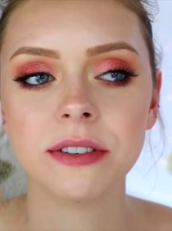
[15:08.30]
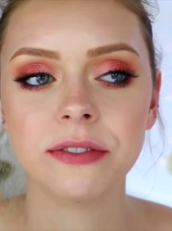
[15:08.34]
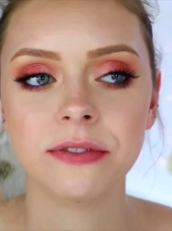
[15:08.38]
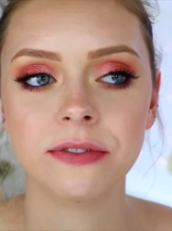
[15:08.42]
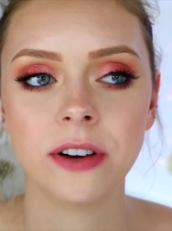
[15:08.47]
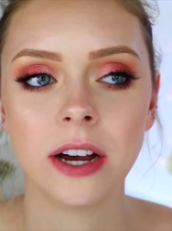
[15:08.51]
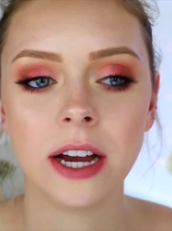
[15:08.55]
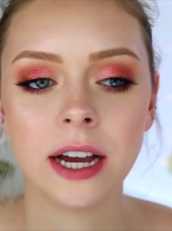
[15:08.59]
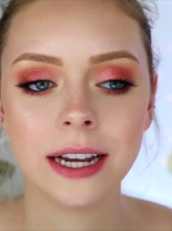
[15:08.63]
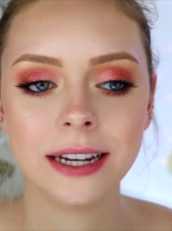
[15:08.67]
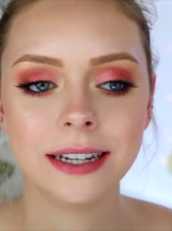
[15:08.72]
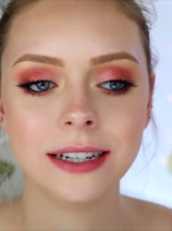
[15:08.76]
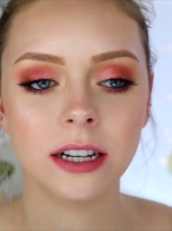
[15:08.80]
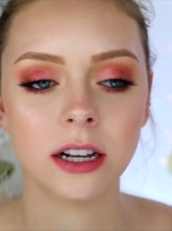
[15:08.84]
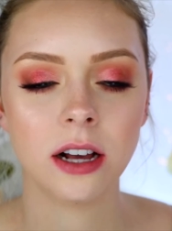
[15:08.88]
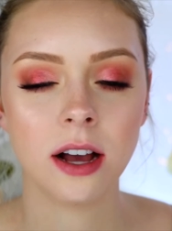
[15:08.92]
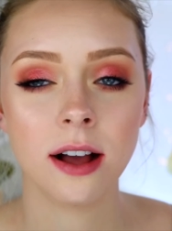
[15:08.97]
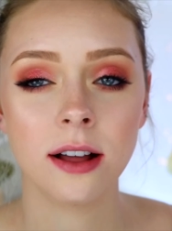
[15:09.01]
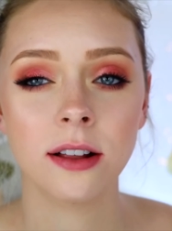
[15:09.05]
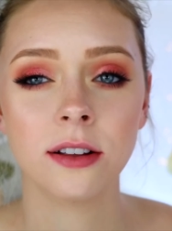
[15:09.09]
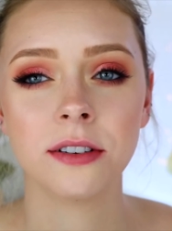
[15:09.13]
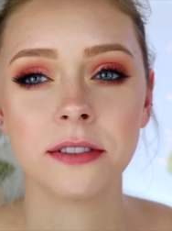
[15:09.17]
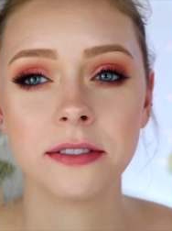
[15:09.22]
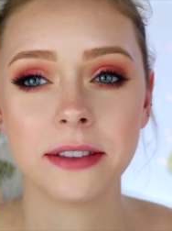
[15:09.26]
to find a
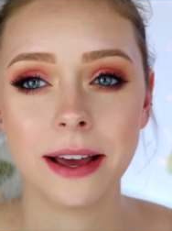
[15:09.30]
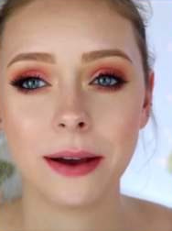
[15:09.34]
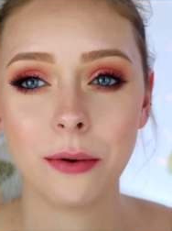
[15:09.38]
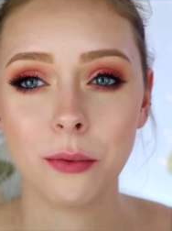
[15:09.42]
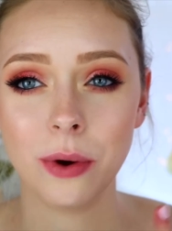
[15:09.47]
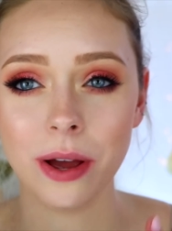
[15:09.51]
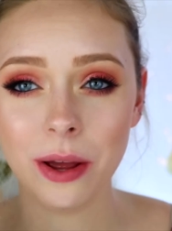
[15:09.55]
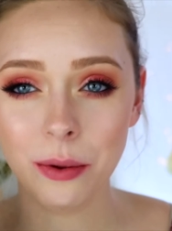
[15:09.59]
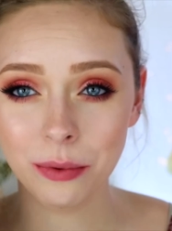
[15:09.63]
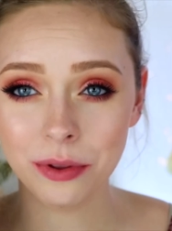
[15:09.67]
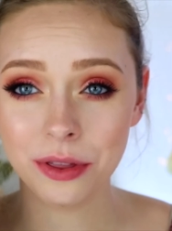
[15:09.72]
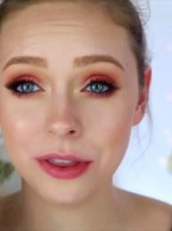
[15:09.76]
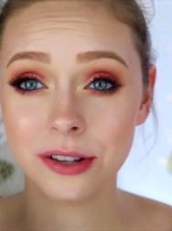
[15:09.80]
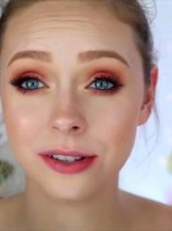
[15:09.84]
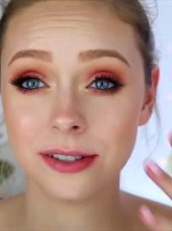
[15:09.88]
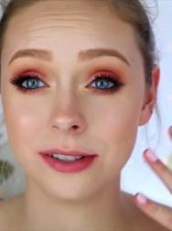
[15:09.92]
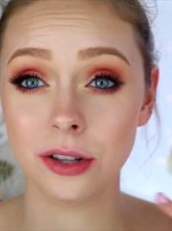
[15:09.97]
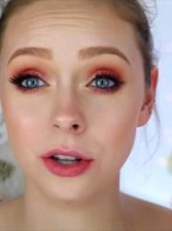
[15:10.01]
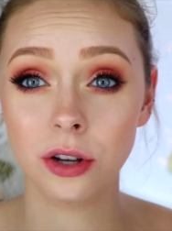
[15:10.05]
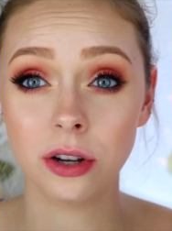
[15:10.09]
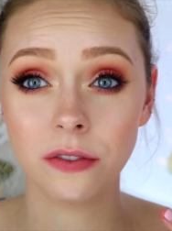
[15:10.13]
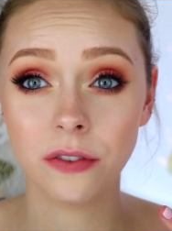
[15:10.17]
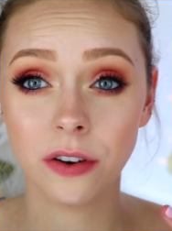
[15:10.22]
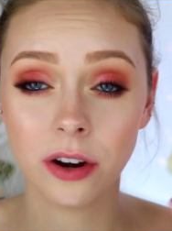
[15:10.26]
color that went with this
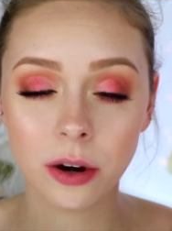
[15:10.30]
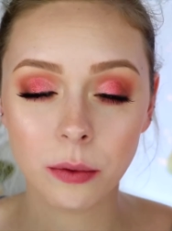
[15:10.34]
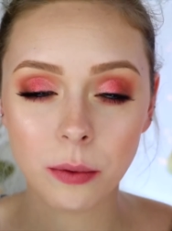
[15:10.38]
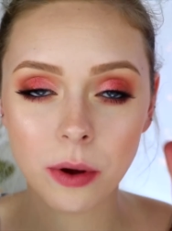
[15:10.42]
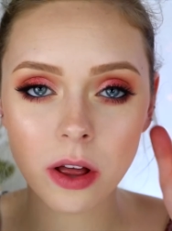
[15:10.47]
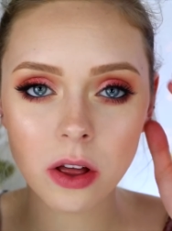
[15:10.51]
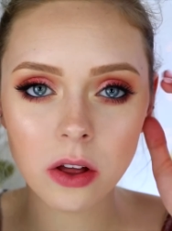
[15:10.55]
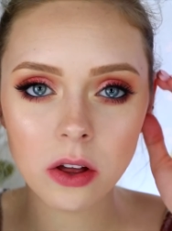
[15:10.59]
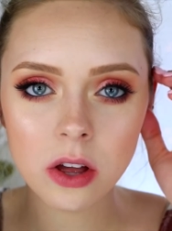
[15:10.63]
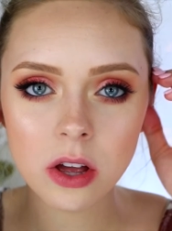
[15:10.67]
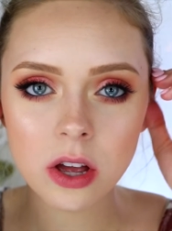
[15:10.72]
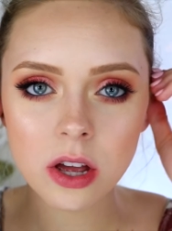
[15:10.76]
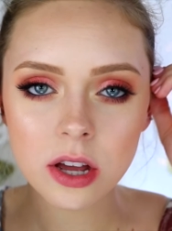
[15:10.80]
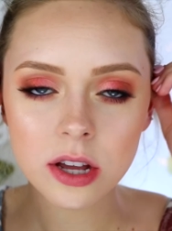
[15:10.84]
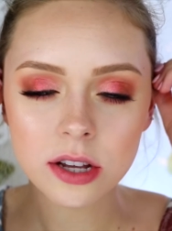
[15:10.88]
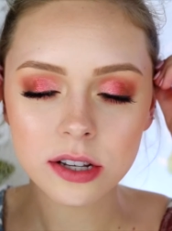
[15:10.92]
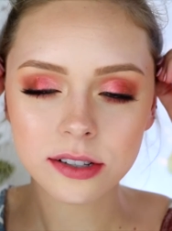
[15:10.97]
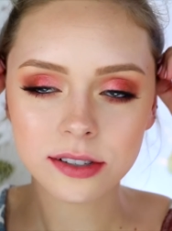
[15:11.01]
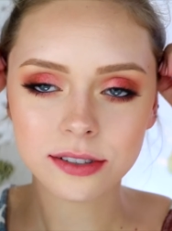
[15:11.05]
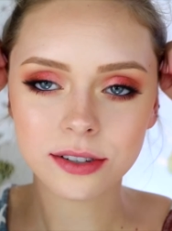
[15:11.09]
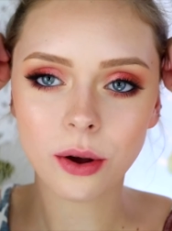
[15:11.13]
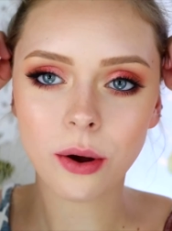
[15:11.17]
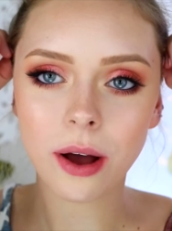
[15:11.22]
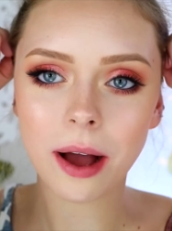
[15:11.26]
look very well
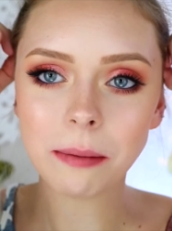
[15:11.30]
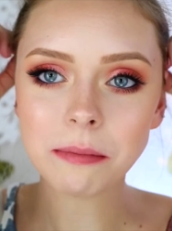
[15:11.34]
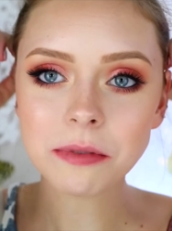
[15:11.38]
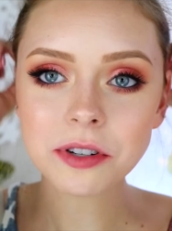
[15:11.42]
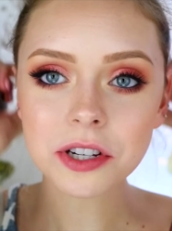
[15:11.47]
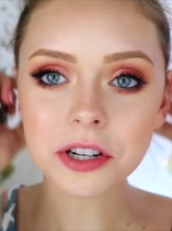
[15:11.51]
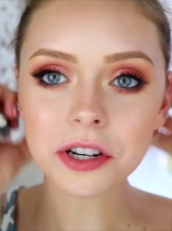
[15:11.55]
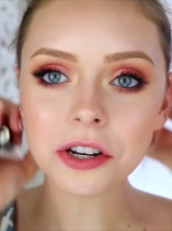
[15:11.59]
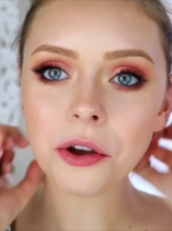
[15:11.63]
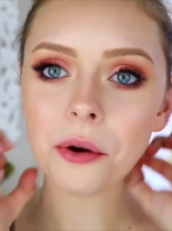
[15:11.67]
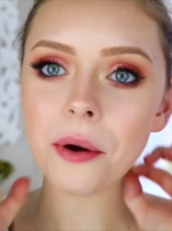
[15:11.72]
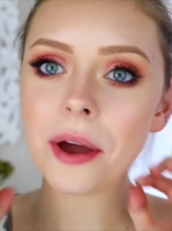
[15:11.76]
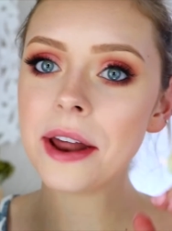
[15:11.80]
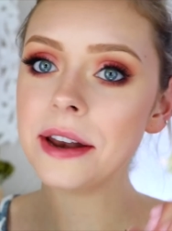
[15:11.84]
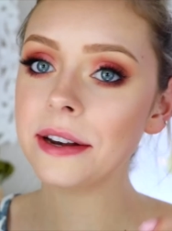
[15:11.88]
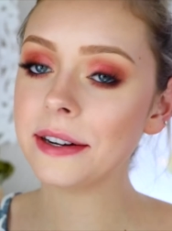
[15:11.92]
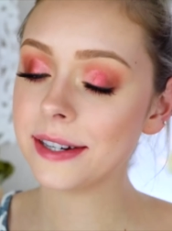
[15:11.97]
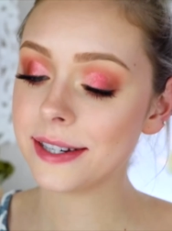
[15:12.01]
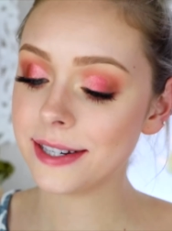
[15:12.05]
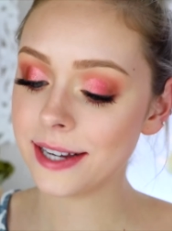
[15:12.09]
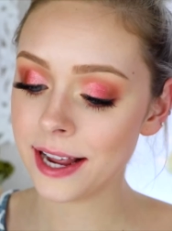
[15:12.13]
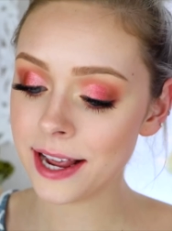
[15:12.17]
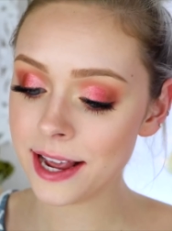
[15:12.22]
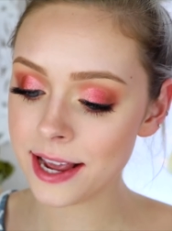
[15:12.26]
so I'm just gonna go ahead
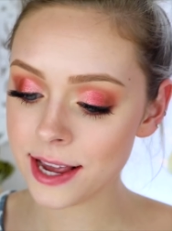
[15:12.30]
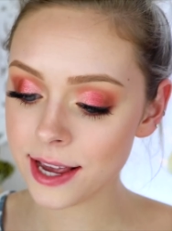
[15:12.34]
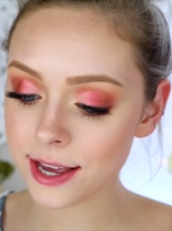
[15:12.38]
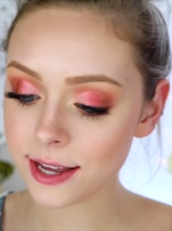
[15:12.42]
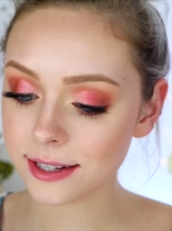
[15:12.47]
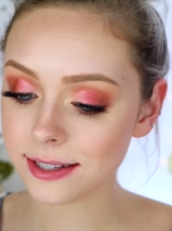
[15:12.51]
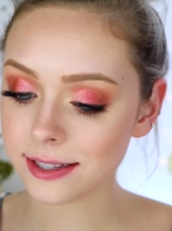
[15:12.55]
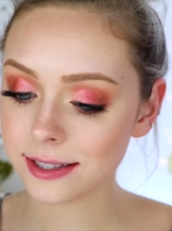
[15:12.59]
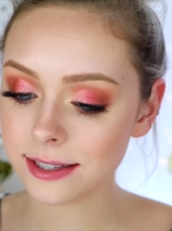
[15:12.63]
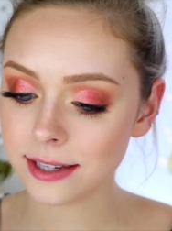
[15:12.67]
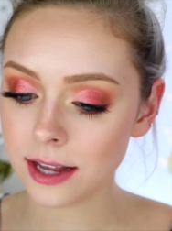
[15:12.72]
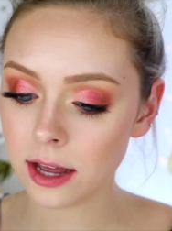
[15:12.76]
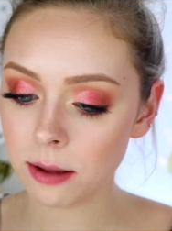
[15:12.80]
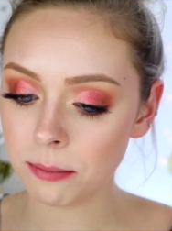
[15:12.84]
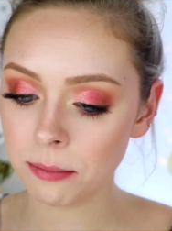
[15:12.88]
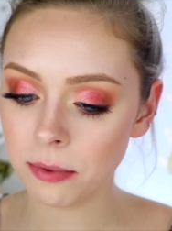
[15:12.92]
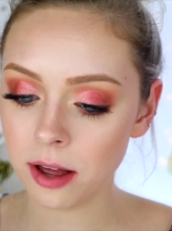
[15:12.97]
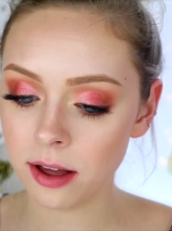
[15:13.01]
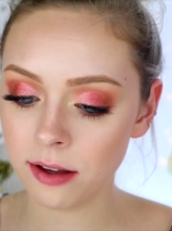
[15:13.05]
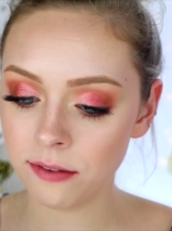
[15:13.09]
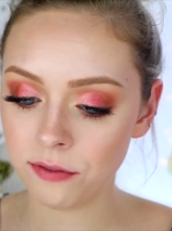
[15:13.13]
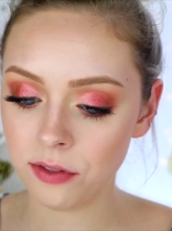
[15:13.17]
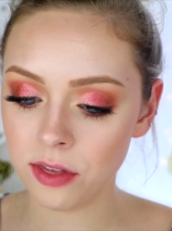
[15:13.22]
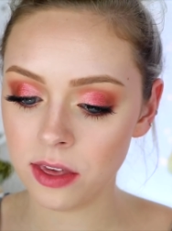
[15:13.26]
and take some
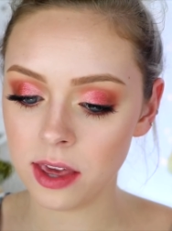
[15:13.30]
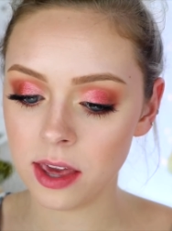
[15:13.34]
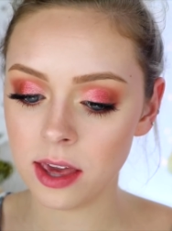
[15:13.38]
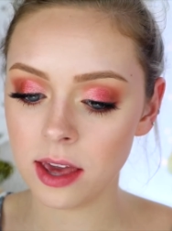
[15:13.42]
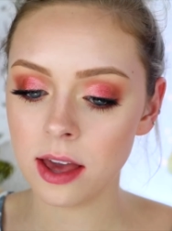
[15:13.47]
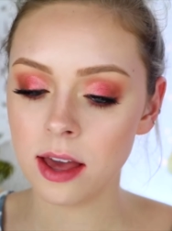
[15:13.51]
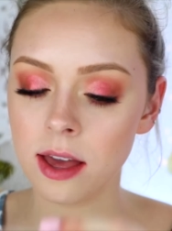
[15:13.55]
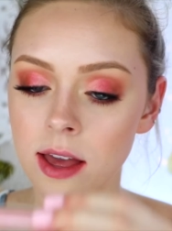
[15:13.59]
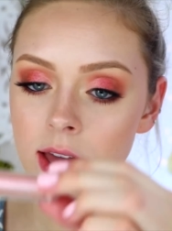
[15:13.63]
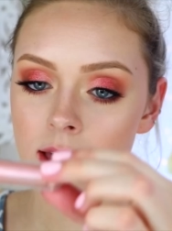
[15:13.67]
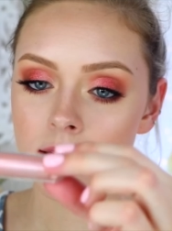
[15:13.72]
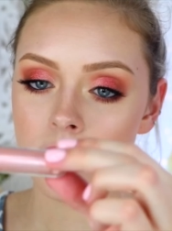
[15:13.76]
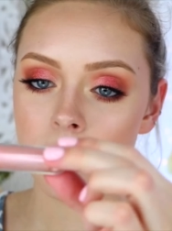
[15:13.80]
of the